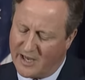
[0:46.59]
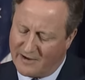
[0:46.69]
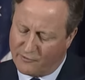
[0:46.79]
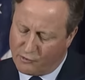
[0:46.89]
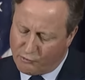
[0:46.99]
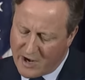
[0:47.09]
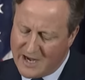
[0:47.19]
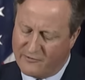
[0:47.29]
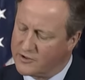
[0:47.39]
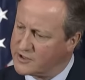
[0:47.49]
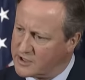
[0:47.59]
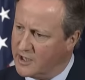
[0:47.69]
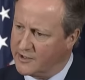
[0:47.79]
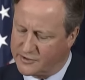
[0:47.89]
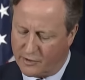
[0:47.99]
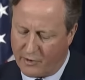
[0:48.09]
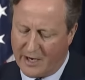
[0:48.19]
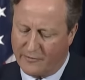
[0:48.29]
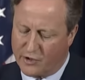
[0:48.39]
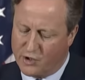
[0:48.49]
have grave concerns
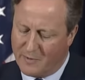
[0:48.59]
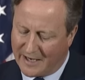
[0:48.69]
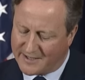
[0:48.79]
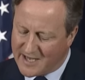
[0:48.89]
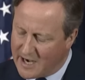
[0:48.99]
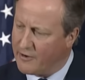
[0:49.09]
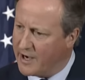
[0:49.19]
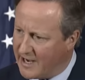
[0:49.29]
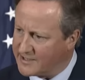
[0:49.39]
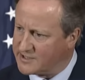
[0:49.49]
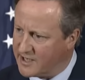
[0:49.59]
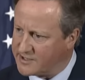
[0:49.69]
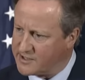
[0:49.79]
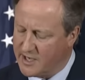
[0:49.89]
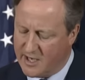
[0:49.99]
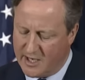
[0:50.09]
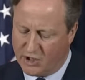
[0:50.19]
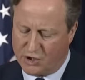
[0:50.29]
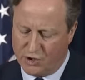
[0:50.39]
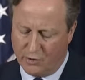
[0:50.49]
around the humanitarian access
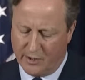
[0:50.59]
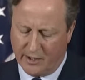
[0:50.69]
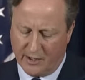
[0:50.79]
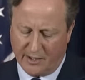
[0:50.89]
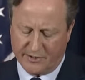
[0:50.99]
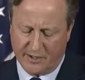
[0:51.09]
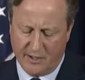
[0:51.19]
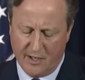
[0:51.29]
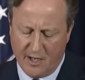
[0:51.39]
issue in Gaza,